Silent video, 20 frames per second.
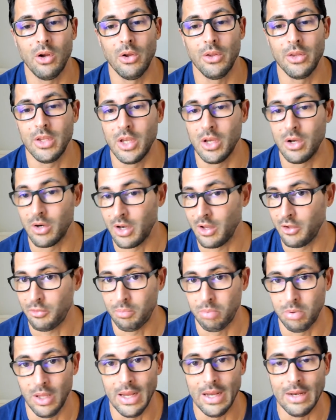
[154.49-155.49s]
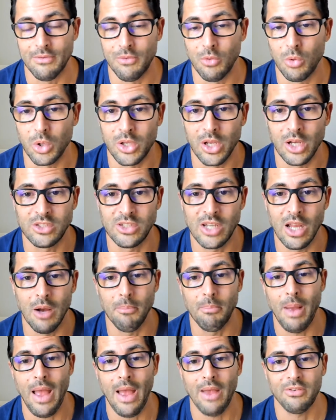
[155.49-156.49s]
on the year and has played 4
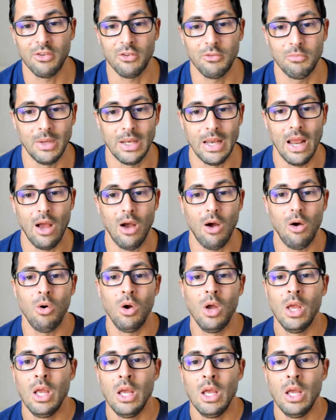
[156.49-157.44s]
touchdown passes, but now